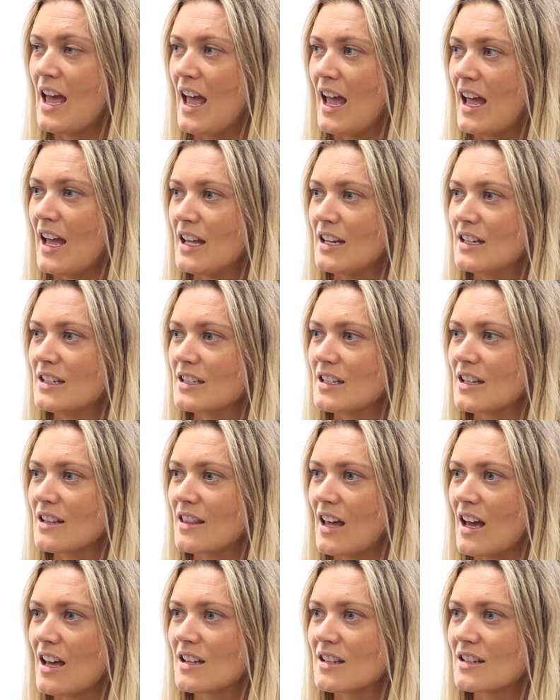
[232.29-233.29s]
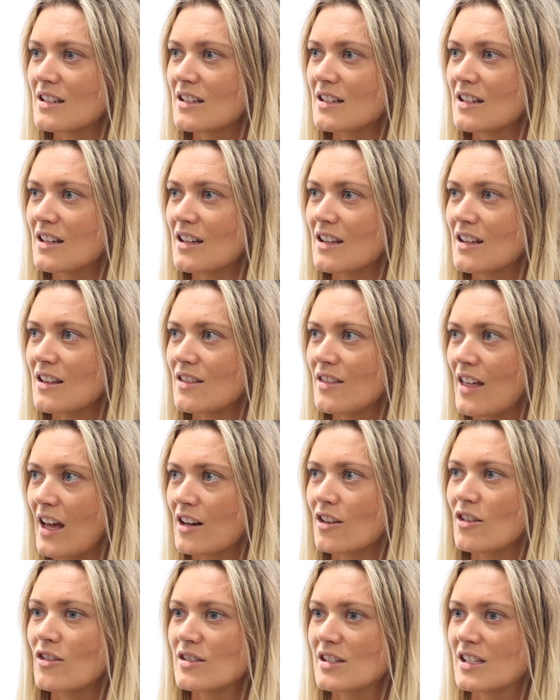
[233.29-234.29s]
and that
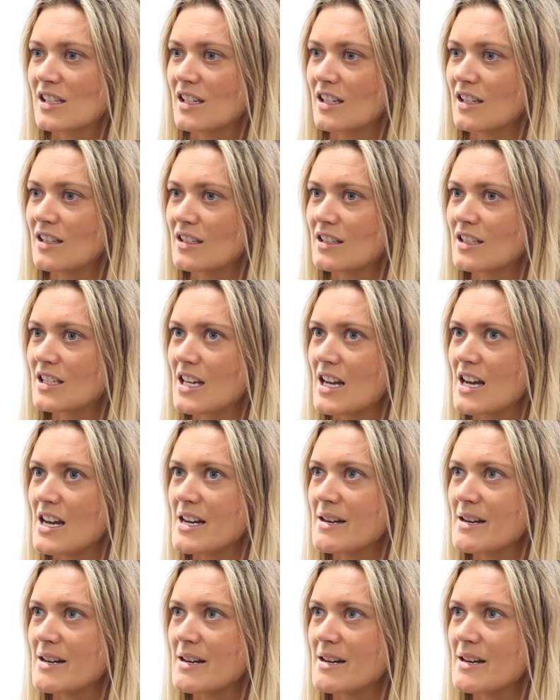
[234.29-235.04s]
constant